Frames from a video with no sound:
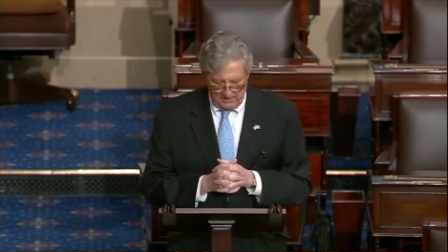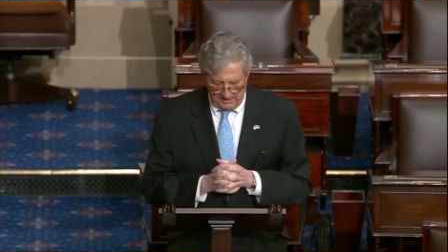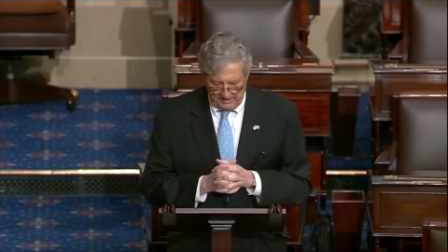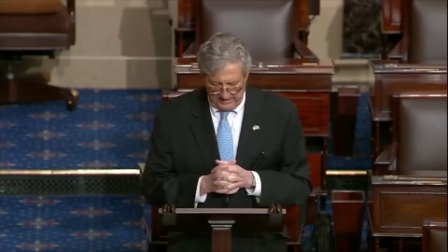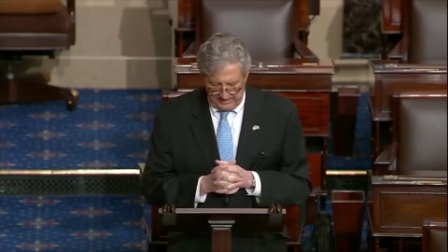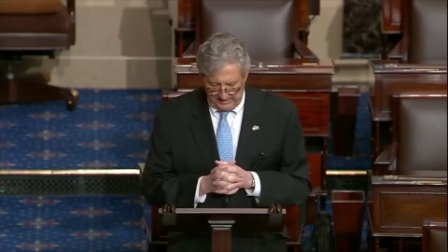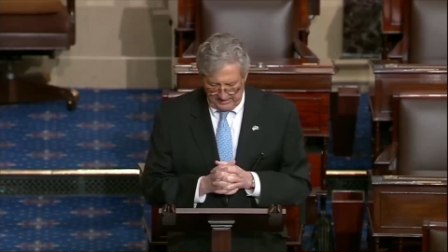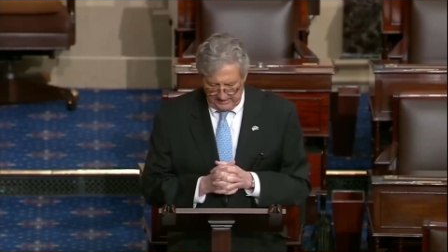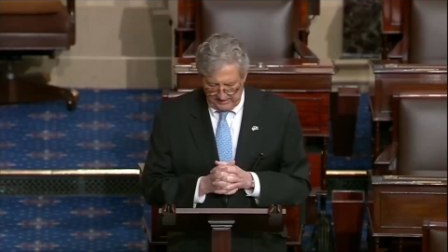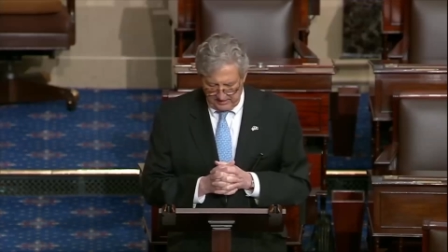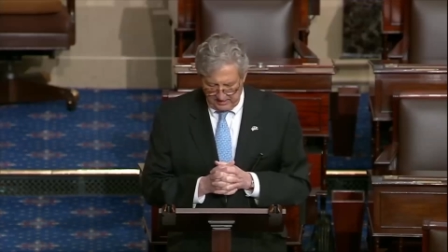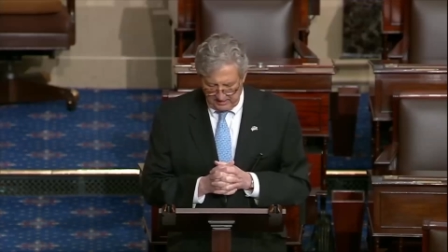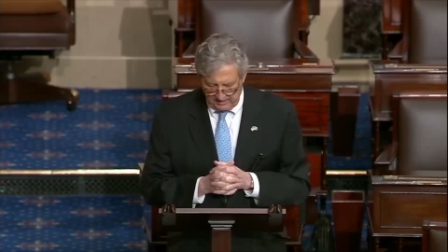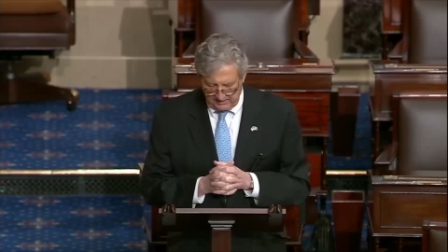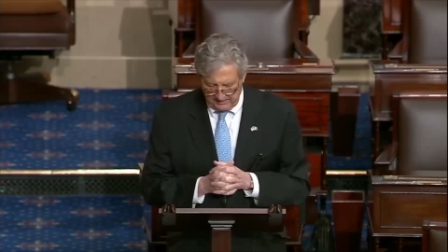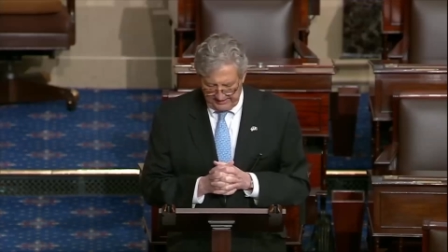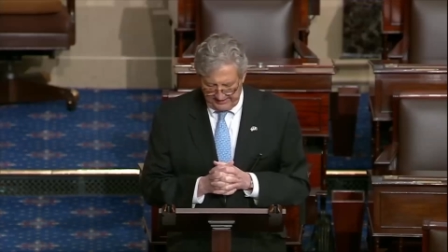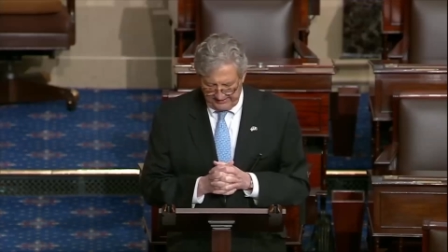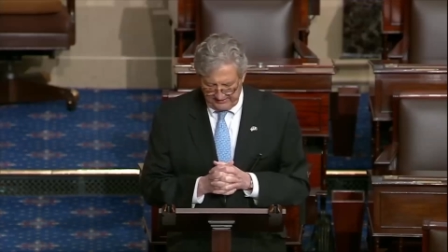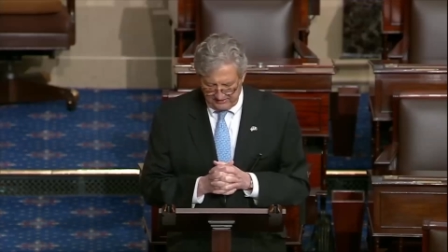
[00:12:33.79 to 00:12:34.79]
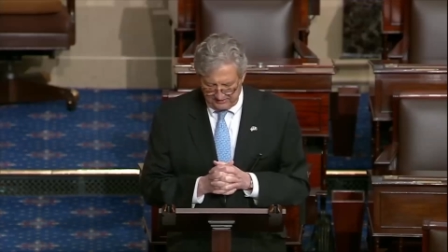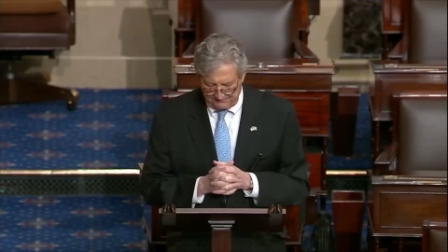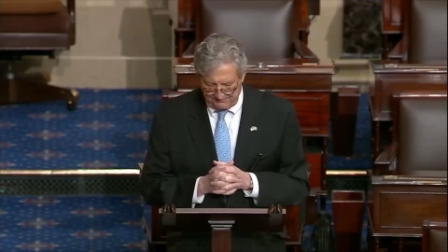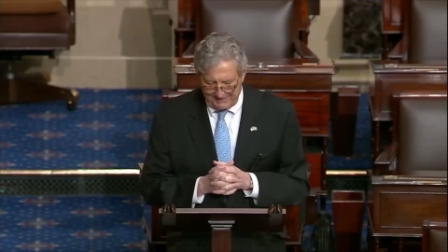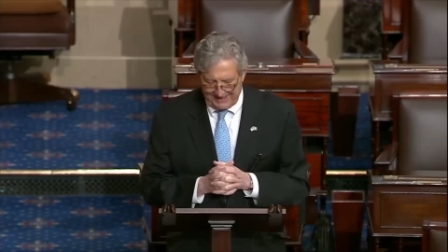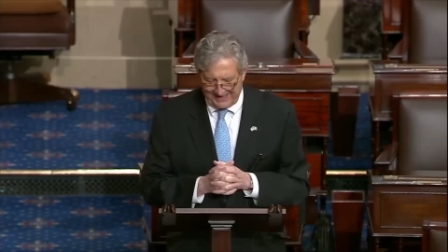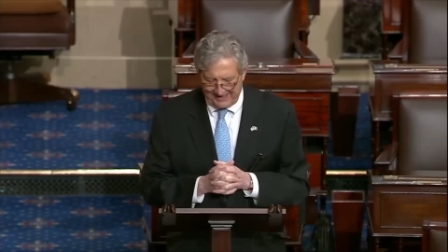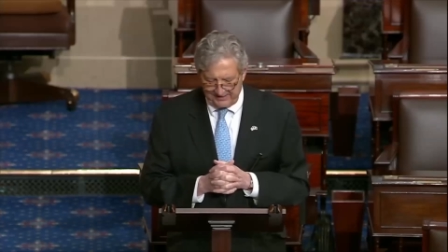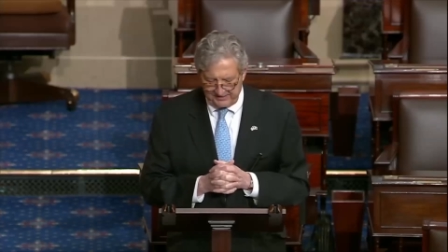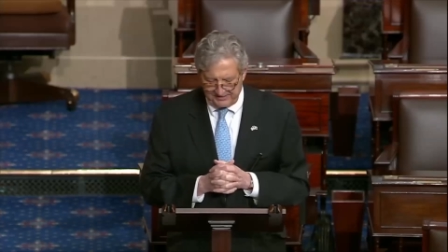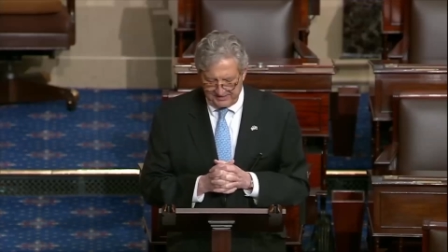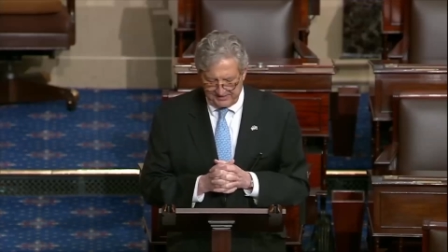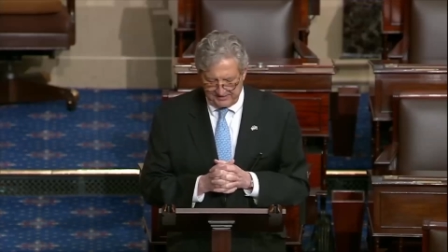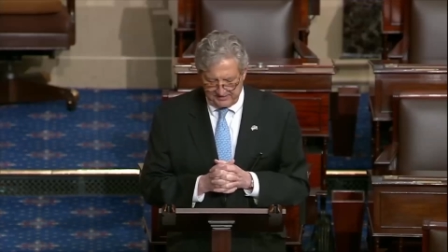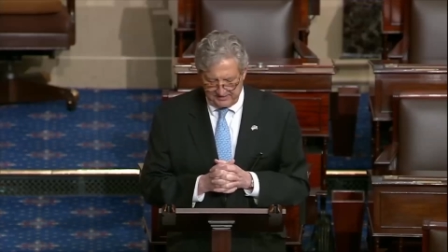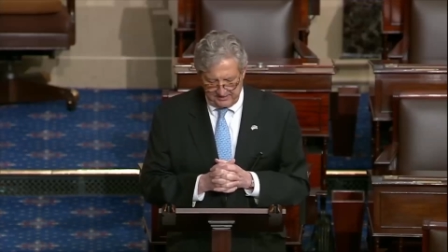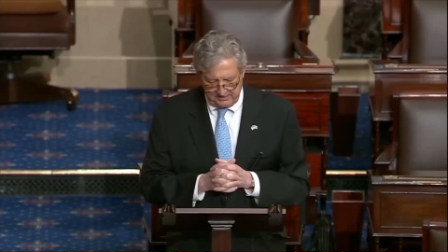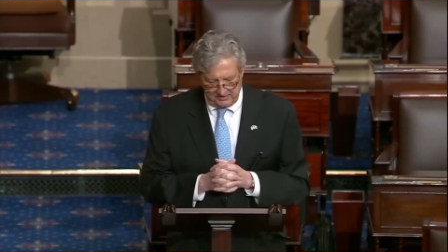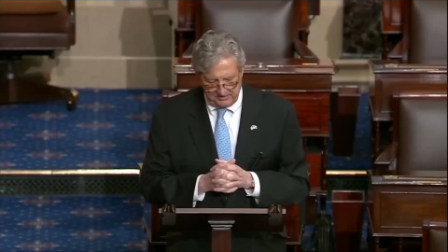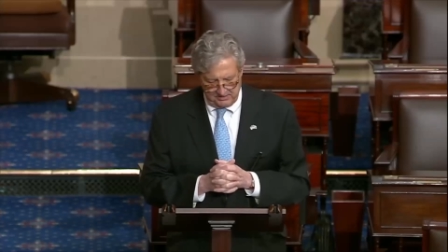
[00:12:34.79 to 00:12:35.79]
He, uh, he demanded